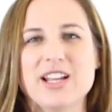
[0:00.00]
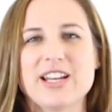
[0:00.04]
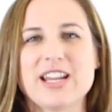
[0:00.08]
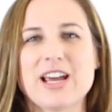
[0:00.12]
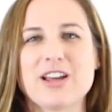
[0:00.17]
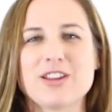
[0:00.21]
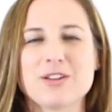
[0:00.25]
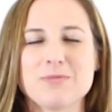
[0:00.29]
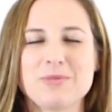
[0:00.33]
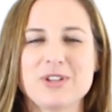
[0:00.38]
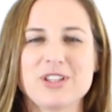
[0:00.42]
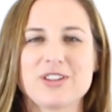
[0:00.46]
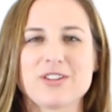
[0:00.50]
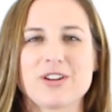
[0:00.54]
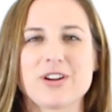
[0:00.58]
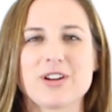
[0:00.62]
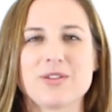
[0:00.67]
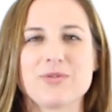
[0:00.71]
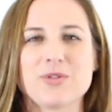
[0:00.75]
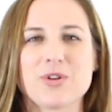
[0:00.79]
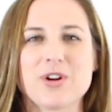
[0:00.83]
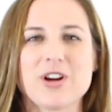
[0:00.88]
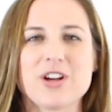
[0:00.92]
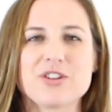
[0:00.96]
Now the B
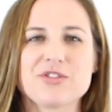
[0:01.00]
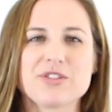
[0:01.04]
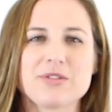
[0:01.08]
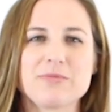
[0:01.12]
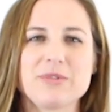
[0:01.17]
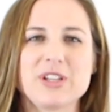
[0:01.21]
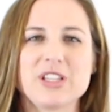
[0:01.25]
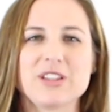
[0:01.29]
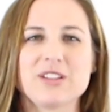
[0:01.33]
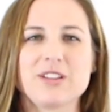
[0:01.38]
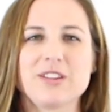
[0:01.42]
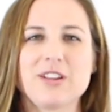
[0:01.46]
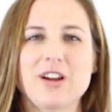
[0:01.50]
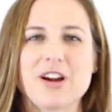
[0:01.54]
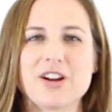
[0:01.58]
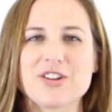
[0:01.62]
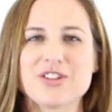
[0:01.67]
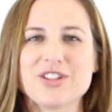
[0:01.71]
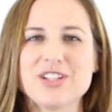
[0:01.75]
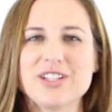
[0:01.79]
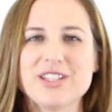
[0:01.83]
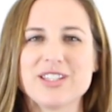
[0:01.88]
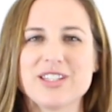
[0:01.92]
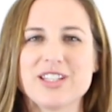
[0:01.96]
thirty-four hundred, being the
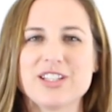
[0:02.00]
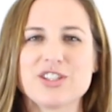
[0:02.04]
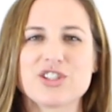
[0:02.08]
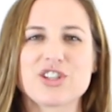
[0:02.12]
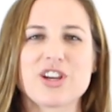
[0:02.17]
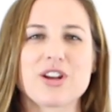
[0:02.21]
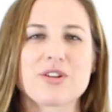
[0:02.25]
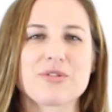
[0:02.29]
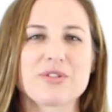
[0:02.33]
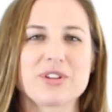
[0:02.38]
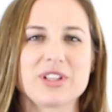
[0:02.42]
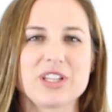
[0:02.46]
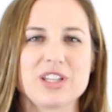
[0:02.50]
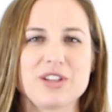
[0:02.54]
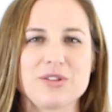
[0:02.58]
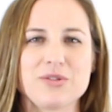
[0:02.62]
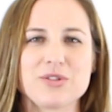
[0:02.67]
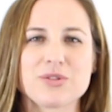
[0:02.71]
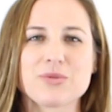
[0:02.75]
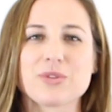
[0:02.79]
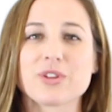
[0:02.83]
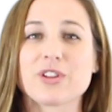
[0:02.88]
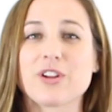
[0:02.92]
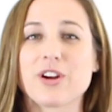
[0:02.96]
largest, is generally
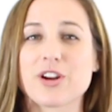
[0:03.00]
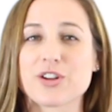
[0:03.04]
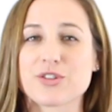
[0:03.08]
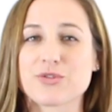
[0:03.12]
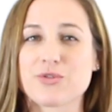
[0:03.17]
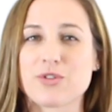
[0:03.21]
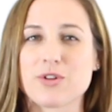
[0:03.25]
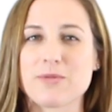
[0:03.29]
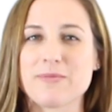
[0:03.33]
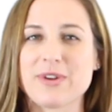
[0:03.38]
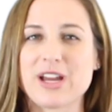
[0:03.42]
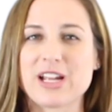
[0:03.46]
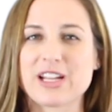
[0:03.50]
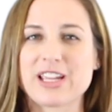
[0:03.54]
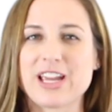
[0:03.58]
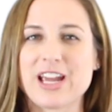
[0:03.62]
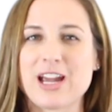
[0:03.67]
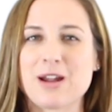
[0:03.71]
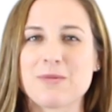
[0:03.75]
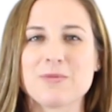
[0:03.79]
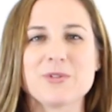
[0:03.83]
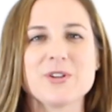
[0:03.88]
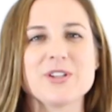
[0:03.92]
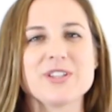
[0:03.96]
used with large format
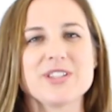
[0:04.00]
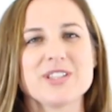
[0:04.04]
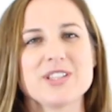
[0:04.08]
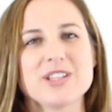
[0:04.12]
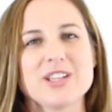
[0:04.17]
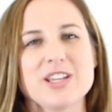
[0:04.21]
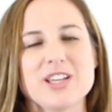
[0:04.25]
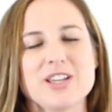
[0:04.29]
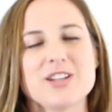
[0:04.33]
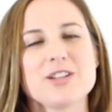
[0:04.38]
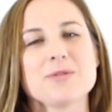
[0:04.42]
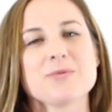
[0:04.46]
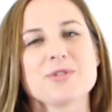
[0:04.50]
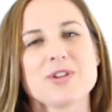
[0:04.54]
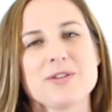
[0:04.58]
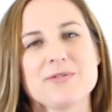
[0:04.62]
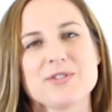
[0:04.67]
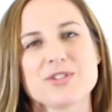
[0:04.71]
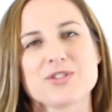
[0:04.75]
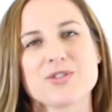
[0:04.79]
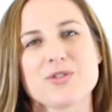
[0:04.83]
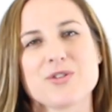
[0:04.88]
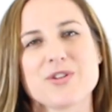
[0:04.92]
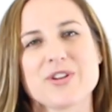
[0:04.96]
cameras in
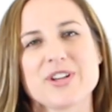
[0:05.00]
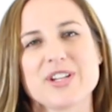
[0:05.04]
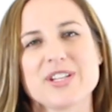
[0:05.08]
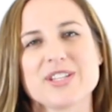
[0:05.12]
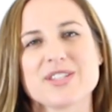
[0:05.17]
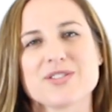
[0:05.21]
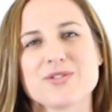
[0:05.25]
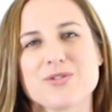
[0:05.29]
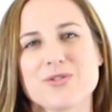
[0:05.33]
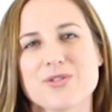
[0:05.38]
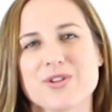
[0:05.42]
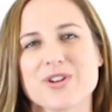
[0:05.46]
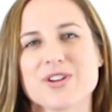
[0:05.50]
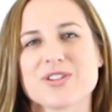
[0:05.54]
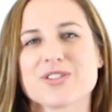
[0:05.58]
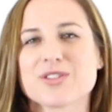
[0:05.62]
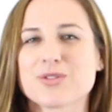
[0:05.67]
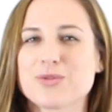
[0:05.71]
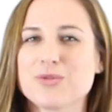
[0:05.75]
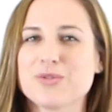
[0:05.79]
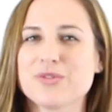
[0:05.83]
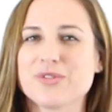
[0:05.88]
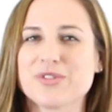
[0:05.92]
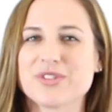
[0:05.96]
observatories or
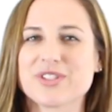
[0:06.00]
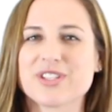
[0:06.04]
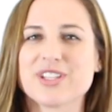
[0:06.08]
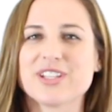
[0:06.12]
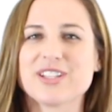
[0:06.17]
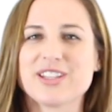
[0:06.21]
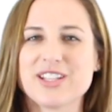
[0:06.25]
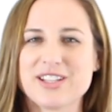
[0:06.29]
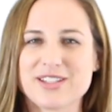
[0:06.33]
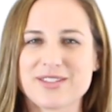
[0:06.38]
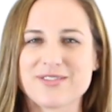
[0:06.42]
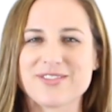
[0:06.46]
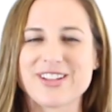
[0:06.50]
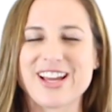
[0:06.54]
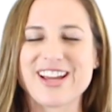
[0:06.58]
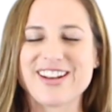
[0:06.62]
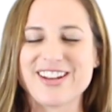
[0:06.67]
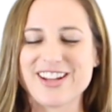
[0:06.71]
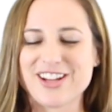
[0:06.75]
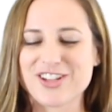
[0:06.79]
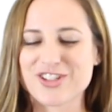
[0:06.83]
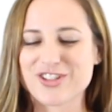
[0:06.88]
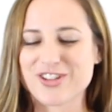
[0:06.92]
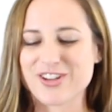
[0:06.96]
schools, things of
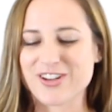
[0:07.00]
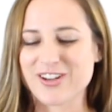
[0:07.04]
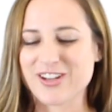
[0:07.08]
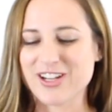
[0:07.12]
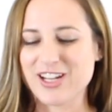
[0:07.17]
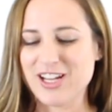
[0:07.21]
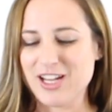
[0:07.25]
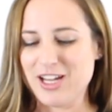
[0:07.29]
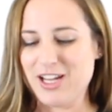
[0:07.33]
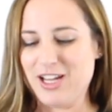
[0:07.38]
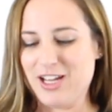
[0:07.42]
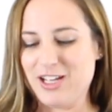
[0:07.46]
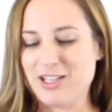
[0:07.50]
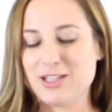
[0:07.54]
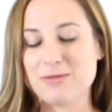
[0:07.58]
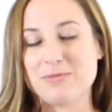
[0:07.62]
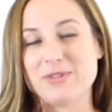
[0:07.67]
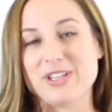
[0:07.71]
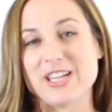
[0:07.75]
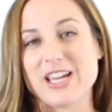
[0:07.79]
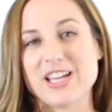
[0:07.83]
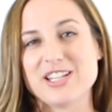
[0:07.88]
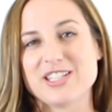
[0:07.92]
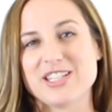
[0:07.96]
that nature. The
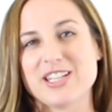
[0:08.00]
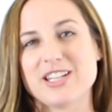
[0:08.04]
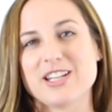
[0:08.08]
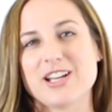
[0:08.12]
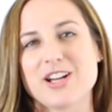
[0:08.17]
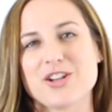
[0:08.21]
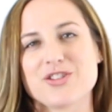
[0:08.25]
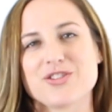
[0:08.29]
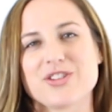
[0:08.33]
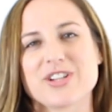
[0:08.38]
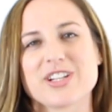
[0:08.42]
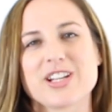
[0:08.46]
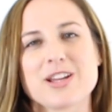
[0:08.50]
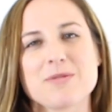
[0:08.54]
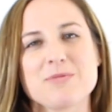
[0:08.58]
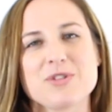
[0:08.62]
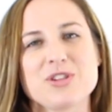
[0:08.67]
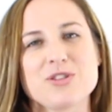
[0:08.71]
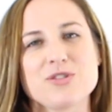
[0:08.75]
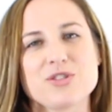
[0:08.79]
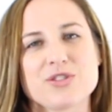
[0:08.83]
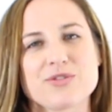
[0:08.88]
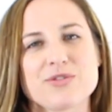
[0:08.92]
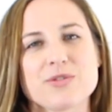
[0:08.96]
B eighteen hundred can
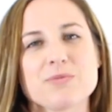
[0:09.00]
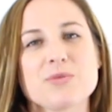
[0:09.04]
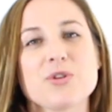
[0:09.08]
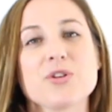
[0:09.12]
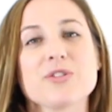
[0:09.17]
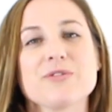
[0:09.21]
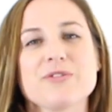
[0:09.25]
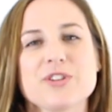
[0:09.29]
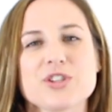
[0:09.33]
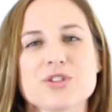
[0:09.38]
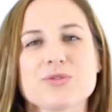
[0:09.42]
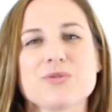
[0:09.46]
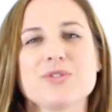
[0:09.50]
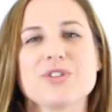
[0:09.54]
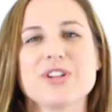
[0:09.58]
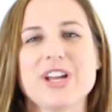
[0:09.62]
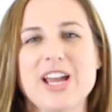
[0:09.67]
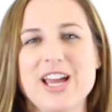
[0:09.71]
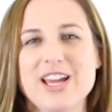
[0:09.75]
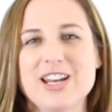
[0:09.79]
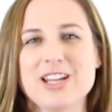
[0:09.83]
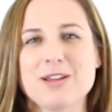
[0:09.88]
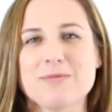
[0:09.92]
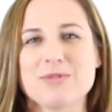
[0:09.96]
be used for both visual
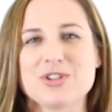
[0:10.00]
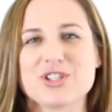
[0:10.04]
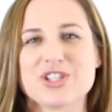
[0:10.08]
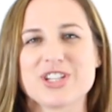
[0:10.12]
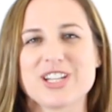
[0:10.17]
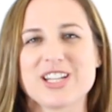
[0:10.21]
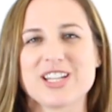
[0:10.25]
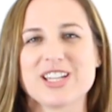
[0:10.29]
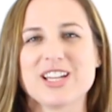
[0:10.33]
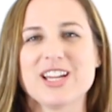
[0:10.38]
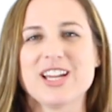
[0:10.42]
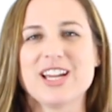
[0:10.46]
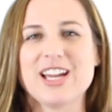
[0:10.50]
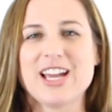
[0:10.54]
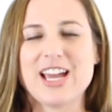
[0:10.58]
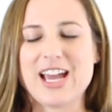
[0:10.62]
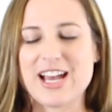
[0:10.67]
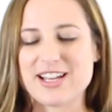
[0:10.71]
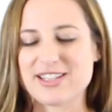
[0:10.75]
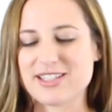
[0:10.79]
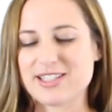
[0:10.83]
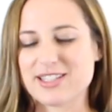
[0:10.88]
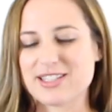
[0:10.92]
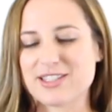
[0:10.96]
and imaging,
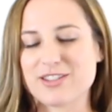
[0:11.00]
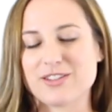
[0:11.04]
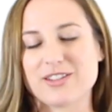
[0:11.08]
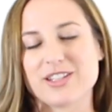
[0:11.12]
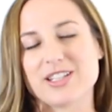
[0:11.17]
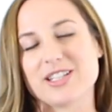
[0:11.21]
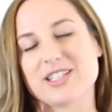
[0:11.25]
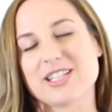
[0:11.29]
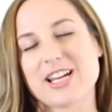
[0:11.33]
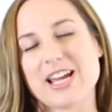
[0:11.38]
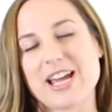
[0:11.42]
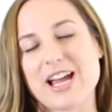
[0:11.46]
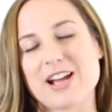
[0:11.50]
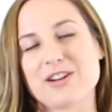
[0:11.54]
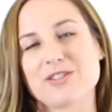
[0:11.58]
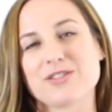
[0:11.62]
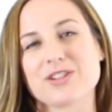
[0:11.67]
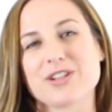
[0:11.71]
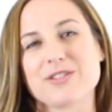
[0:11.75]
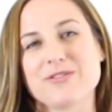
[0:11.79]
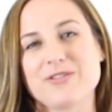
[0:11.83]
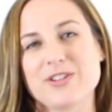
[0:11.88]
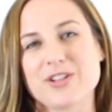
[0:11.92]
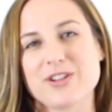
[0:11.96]
as it's still in a
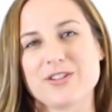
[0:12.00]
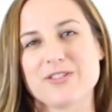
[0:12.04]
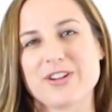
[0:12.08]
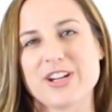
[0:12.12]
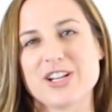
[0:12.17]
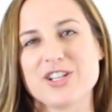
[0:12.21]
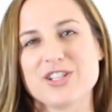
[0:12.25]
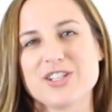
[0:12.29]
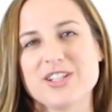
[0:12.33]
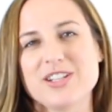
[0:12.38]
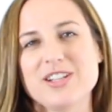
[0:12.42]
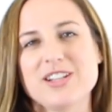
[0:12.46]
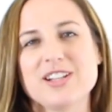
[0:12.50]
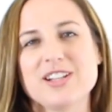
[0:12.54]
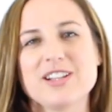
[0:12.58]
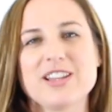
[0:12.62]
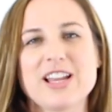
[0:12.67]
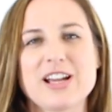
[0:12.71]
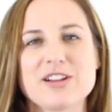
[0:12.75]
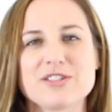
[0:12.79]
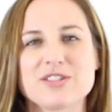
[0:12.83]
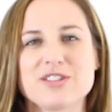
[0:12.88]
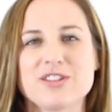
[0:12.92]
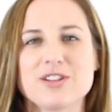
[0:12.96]
diagonal configuration and
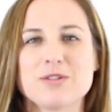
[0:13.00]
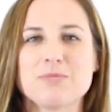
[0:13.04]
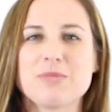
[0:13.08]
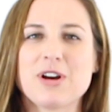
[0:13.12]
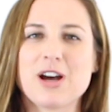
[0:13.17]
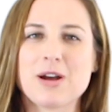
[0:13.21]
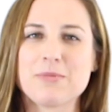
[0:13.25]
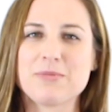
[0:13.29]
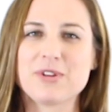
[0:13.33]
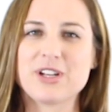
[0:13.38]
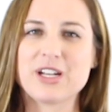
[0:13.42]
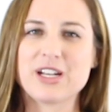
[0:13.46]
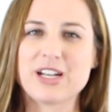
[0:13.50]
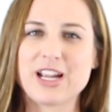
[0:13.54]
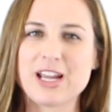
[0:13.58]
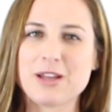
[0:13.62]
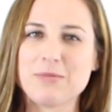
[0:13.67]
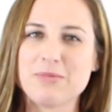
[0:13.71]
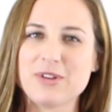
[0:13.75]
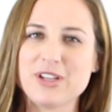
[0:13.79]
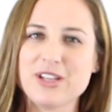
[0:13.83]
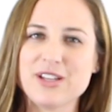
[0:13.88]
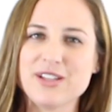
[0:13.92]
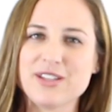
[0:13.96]
allows you to pop in an
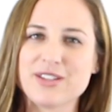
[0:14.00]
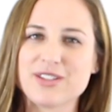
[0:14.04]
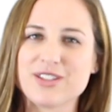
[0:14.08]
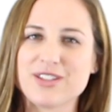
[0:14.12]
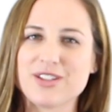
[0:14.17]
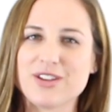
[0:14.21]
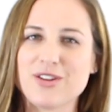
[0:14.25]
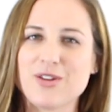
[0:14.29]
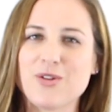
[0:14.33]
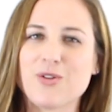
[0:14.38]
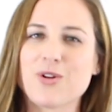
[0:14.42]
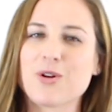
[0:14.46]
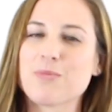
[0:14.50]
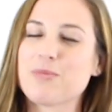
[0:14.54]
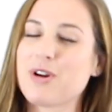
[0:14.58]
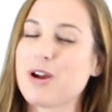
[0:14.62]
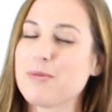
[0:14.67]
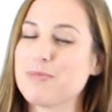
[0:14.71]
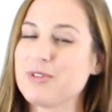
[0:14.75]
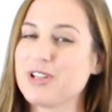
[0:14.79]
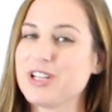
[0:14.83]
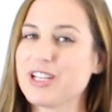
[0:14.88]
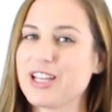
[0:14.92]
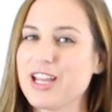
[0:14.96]
eyepiece or
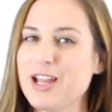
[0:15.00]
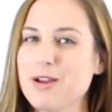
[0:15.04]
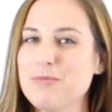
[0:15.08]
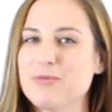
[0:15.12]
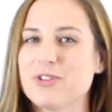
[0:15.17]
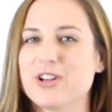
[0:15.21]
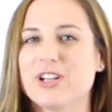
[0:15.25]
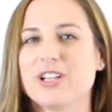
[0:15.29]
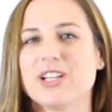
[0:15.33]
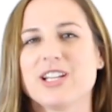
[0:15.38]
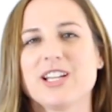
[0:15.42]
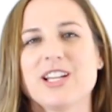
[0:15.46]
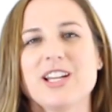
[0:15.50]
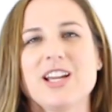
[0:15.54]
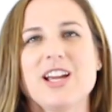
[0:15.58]
pop in a camera.